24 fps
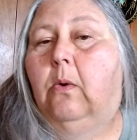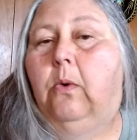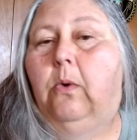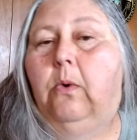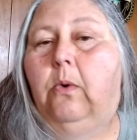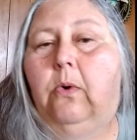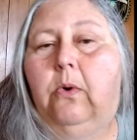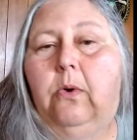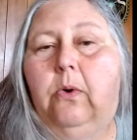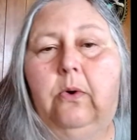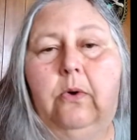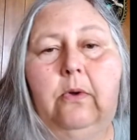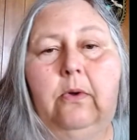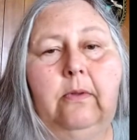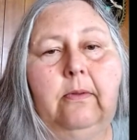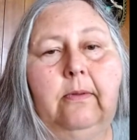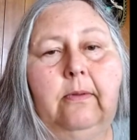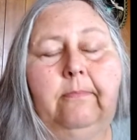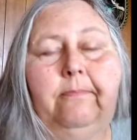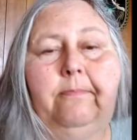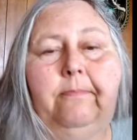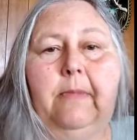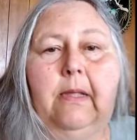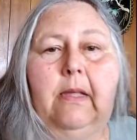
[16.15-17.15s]
whew,
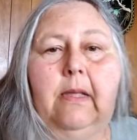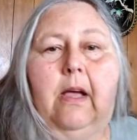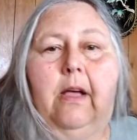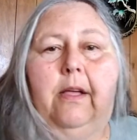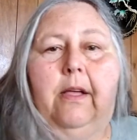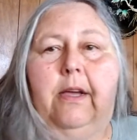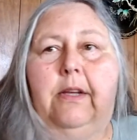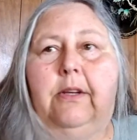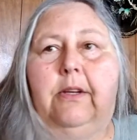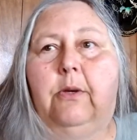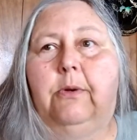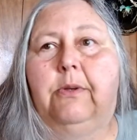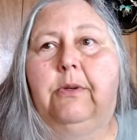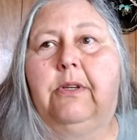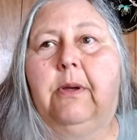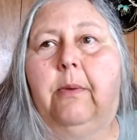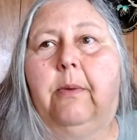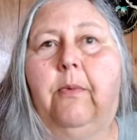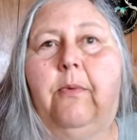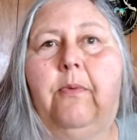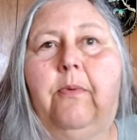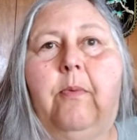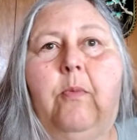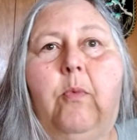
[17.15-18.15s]
all I do is
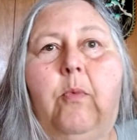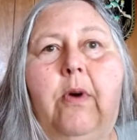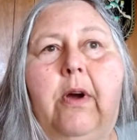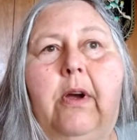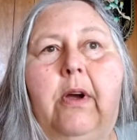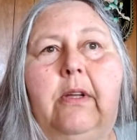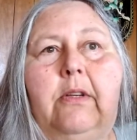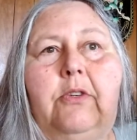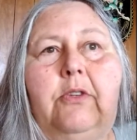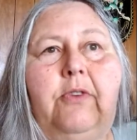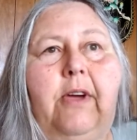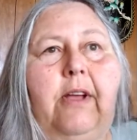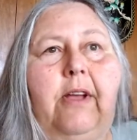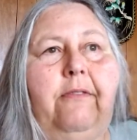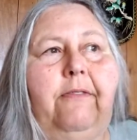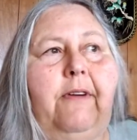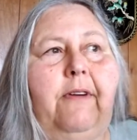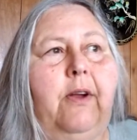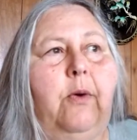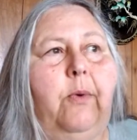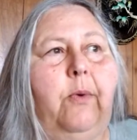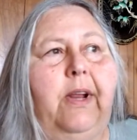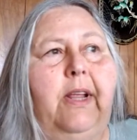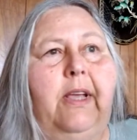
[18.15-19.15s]
come from work and try to
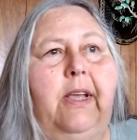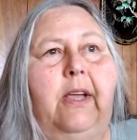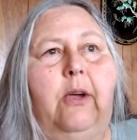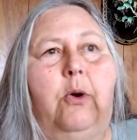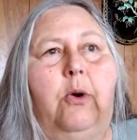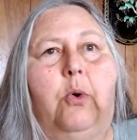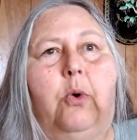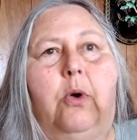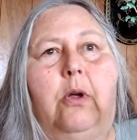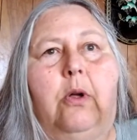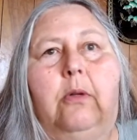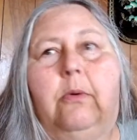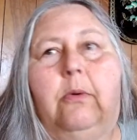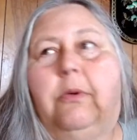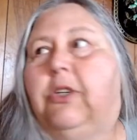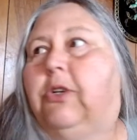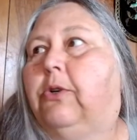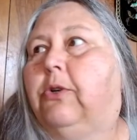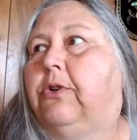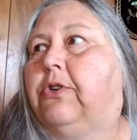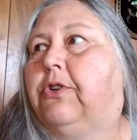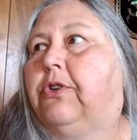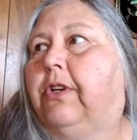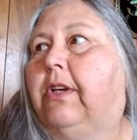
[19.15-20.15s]
find a way to get cool, which
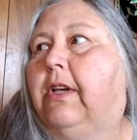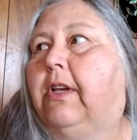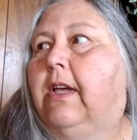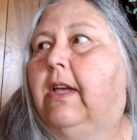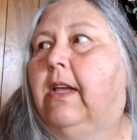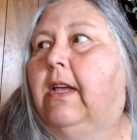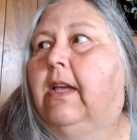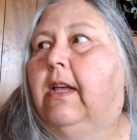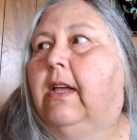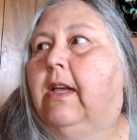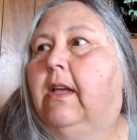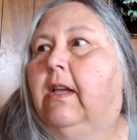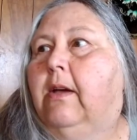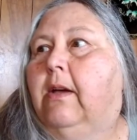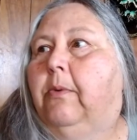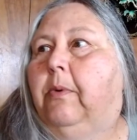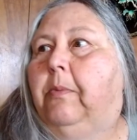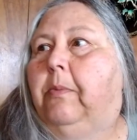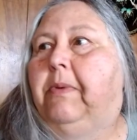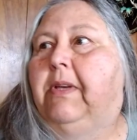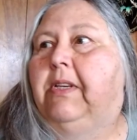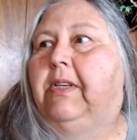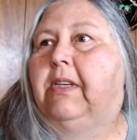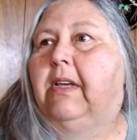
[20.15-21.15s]
usually
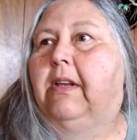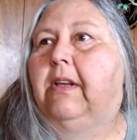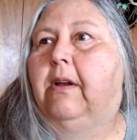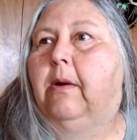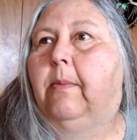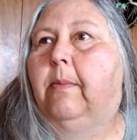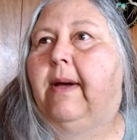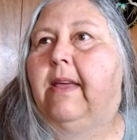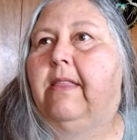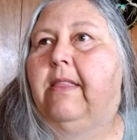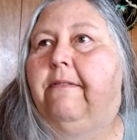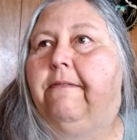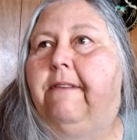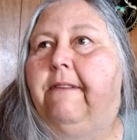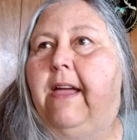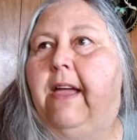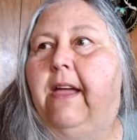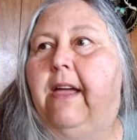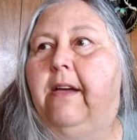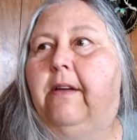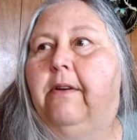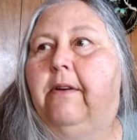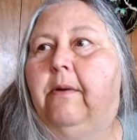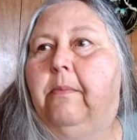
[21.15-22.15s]
would be sitting here by the
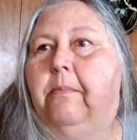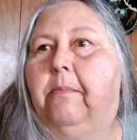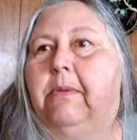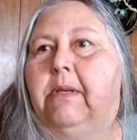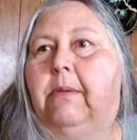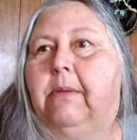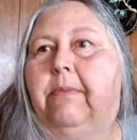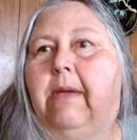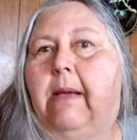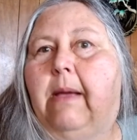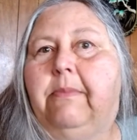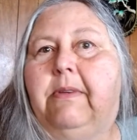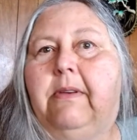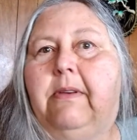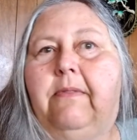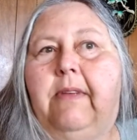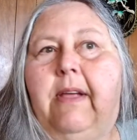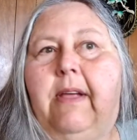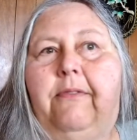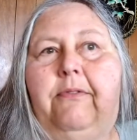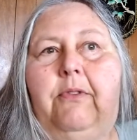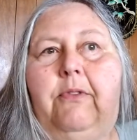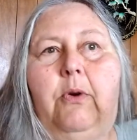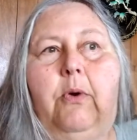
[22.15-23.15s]
fan or sometimes even
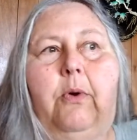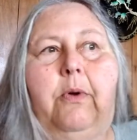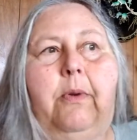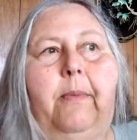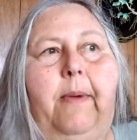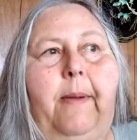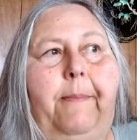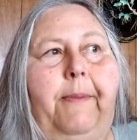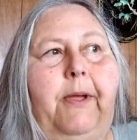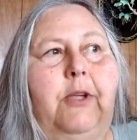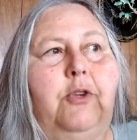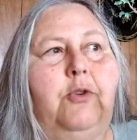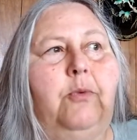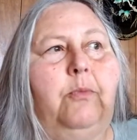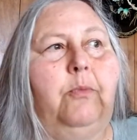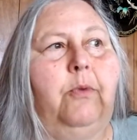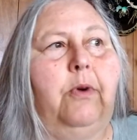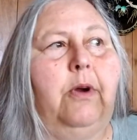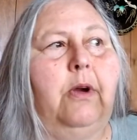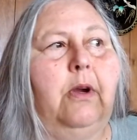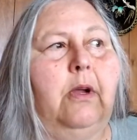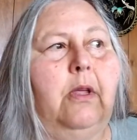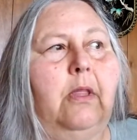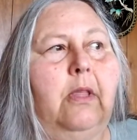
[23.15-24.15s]
having to go into my bedroom
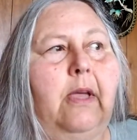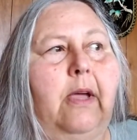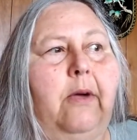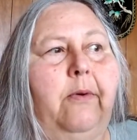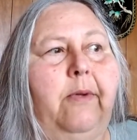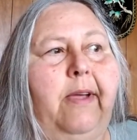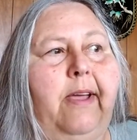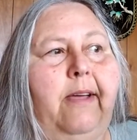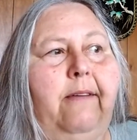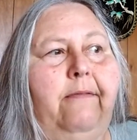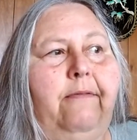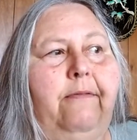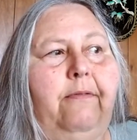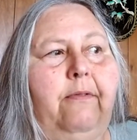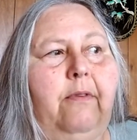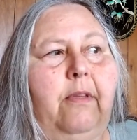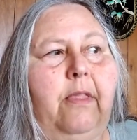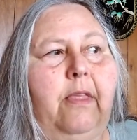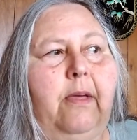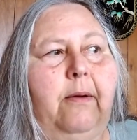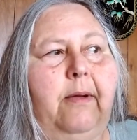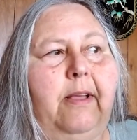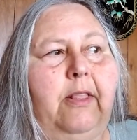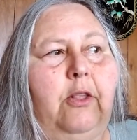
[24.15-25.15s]
where I don't have
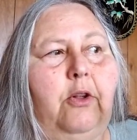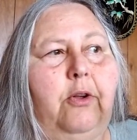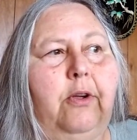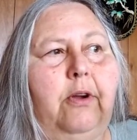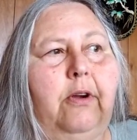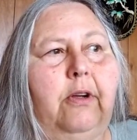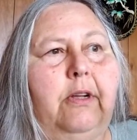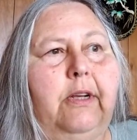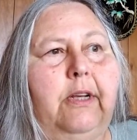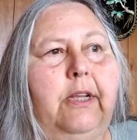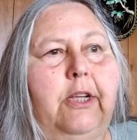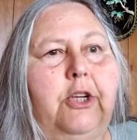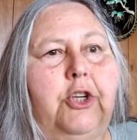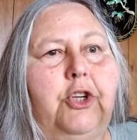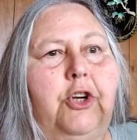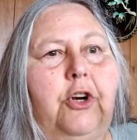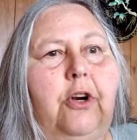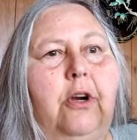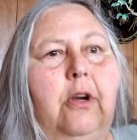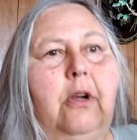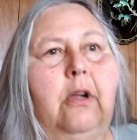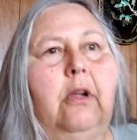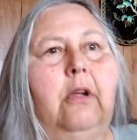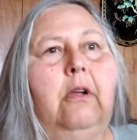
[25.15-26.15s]
my little air
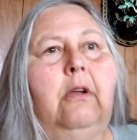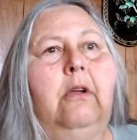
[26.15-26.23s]
conditioner.